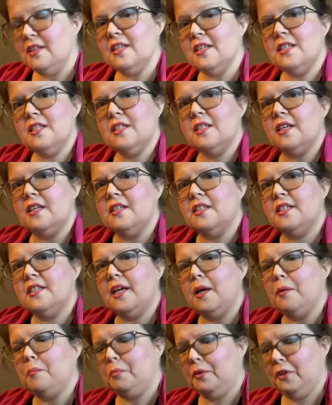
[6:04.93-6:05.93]
is a
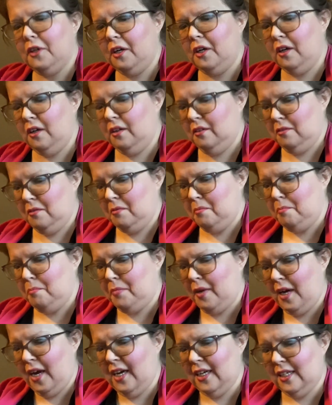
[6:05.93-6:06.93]
sampler
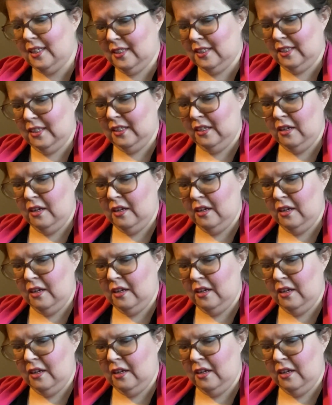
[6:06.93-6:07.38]
box